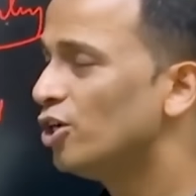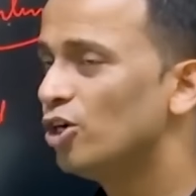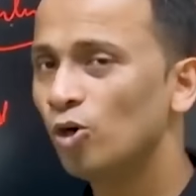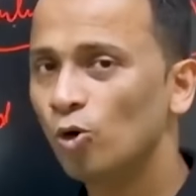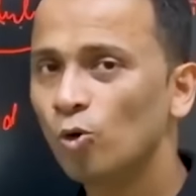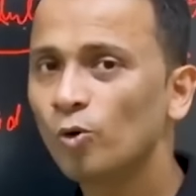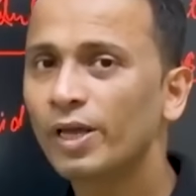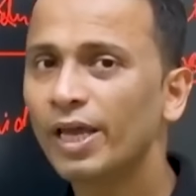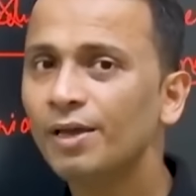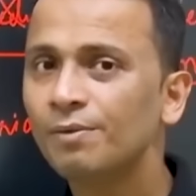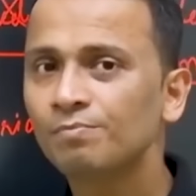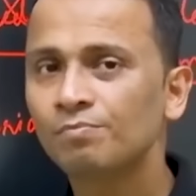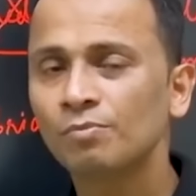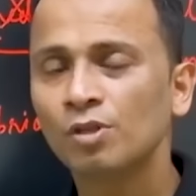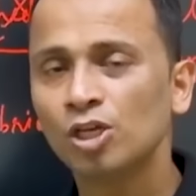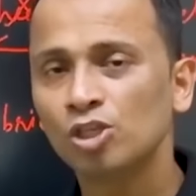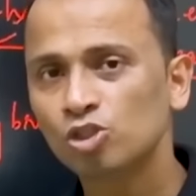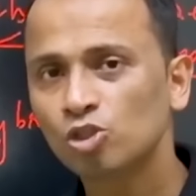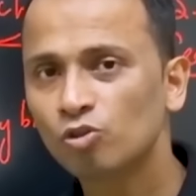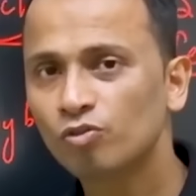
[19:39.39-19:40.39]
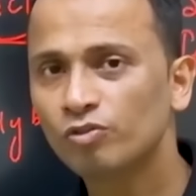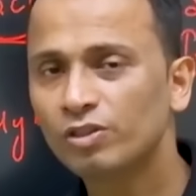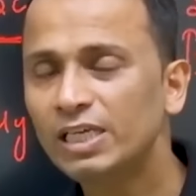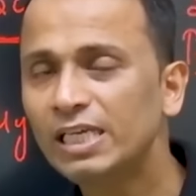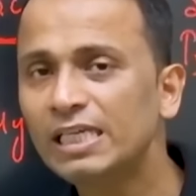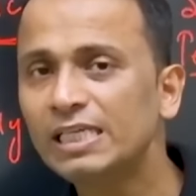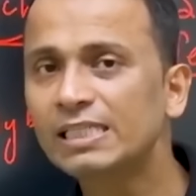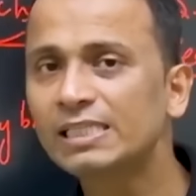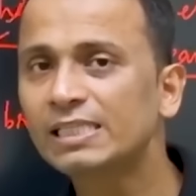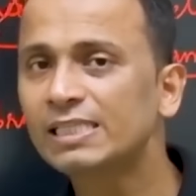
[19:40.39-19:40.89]
Okay, so
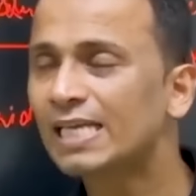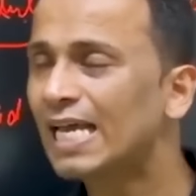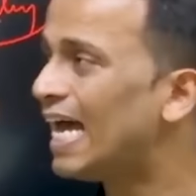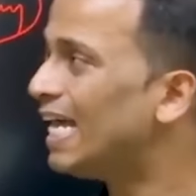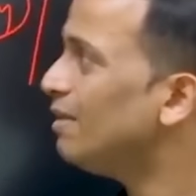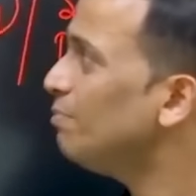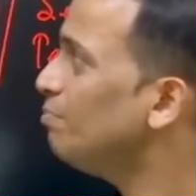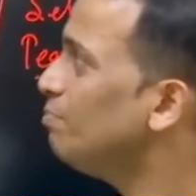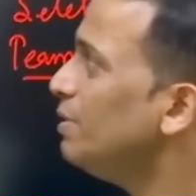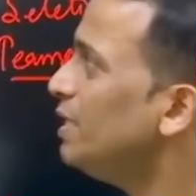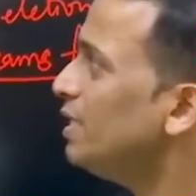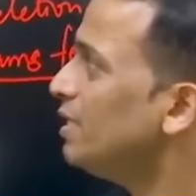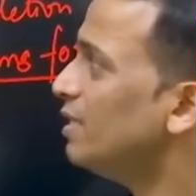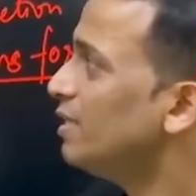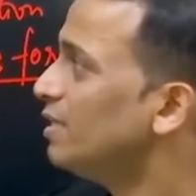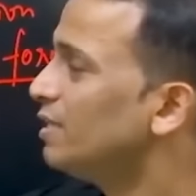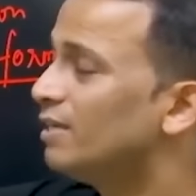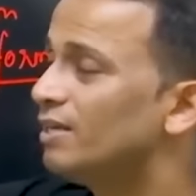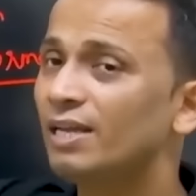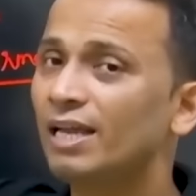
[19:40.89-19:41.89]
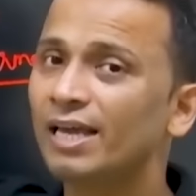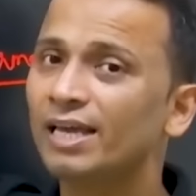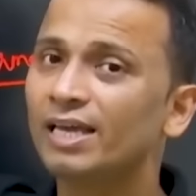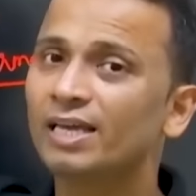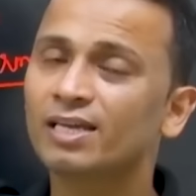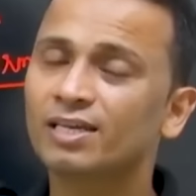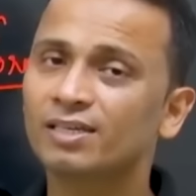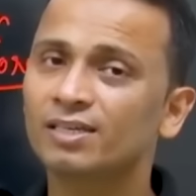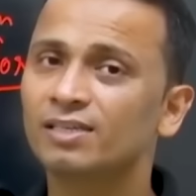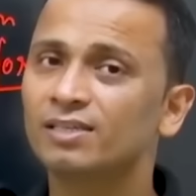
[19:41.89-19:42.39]
these can be
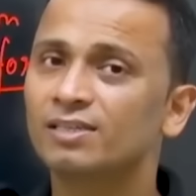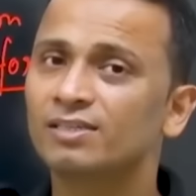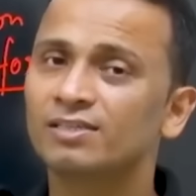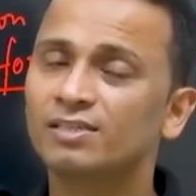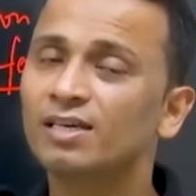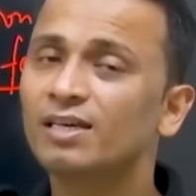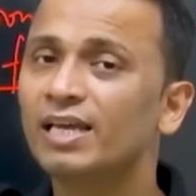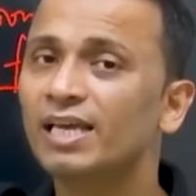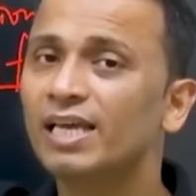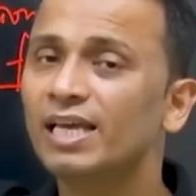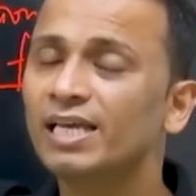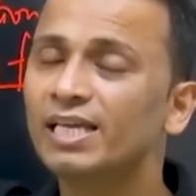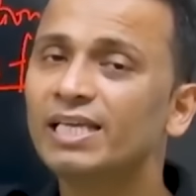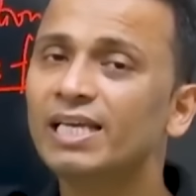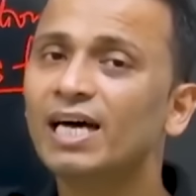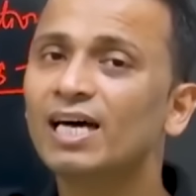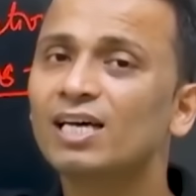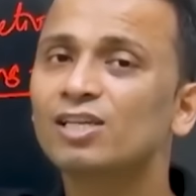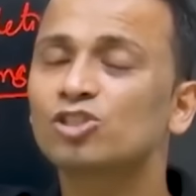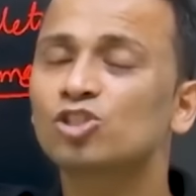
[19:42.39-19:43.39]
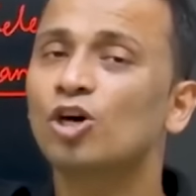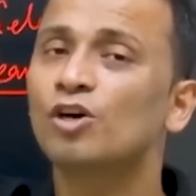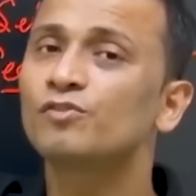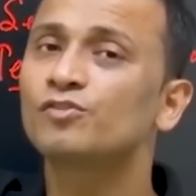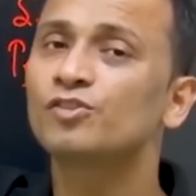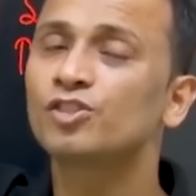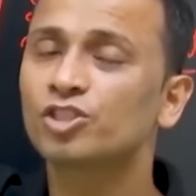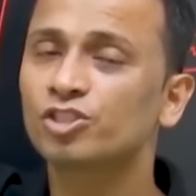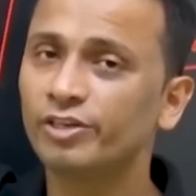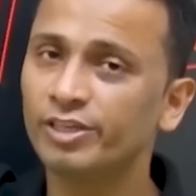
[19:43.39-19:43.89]
like the areas of
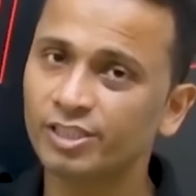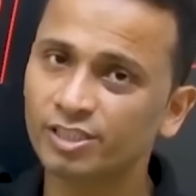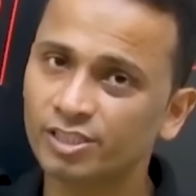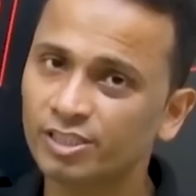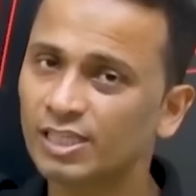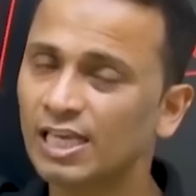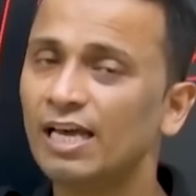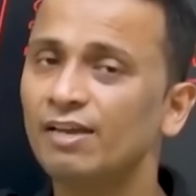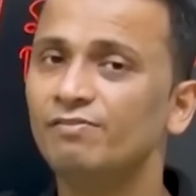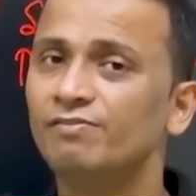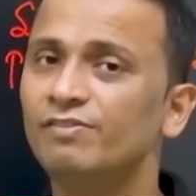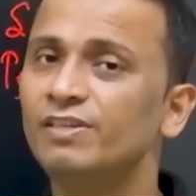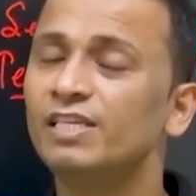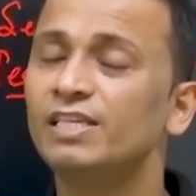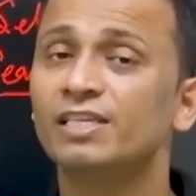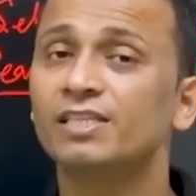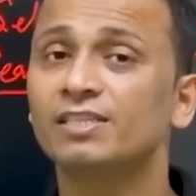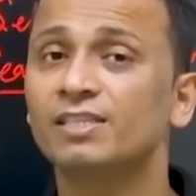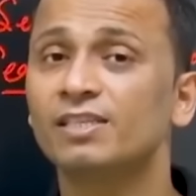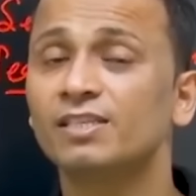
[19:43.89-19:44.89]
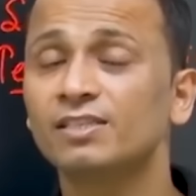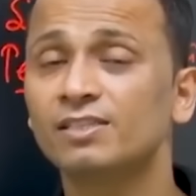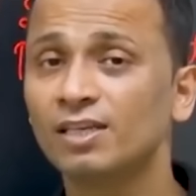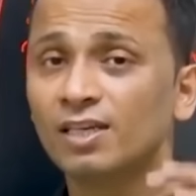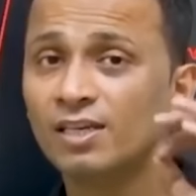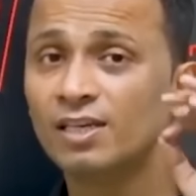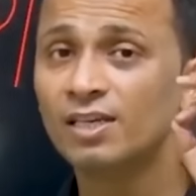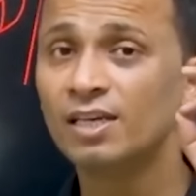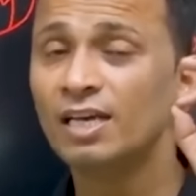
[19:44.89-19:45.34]
strengths and weaknesses,